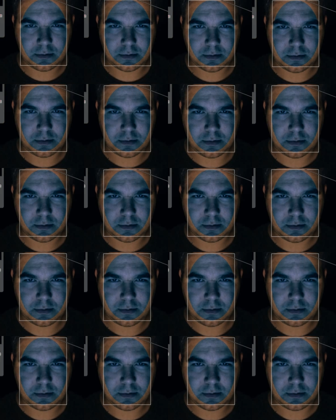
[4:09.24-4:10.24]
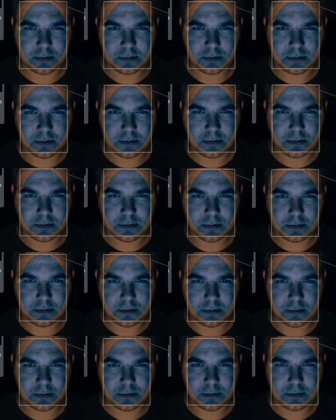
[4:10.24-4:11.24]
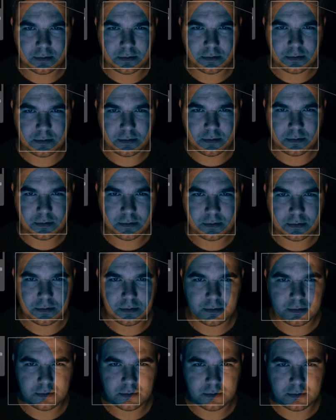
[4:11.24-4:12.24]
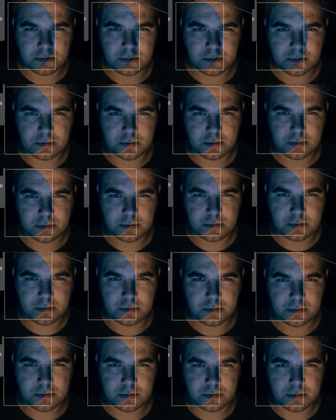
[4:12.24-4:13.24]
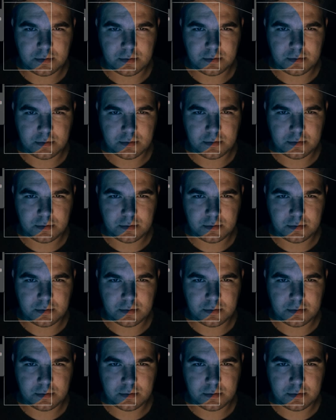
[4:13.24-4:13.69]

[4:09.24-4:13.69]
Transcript: Nothing is said.